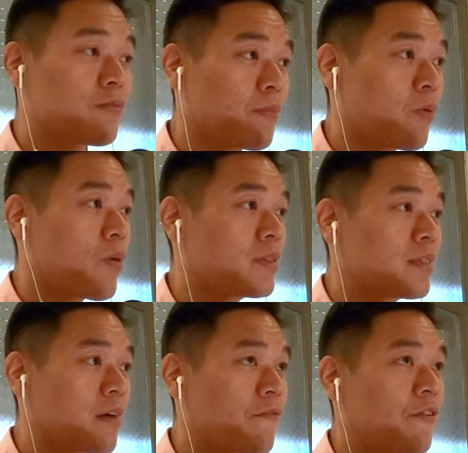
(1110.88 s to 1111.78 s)
At least for me, why
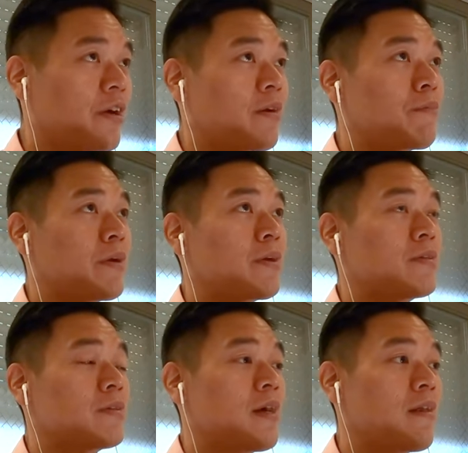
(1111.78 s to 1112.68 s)
is it suffering?
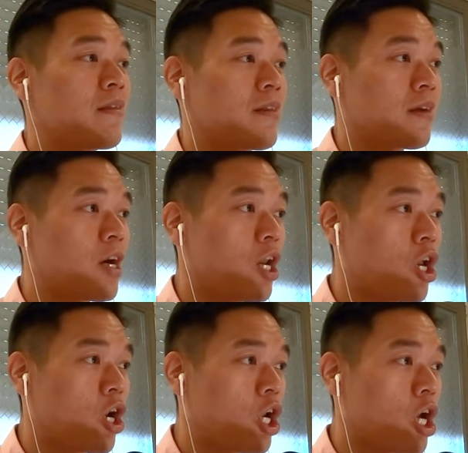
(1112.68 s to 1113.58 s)
Because I think a
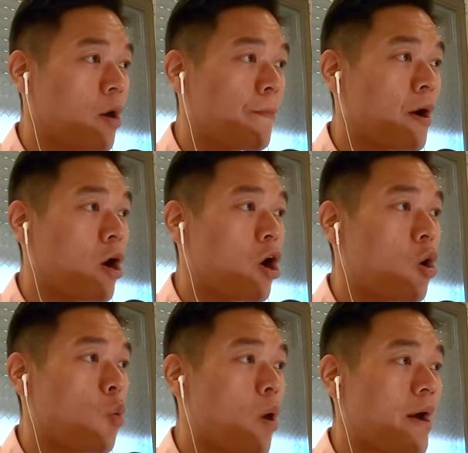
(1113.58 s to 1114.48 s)
lot
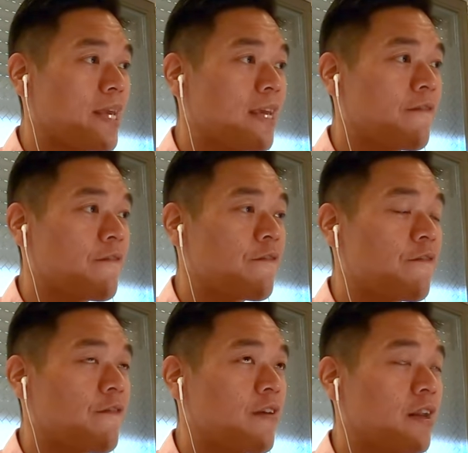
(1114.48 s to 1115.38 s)
about what
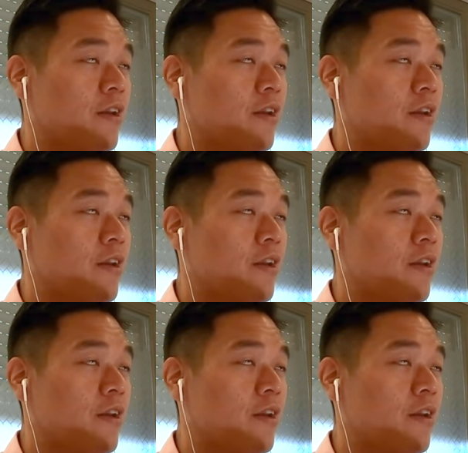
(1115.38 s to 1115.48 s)
if,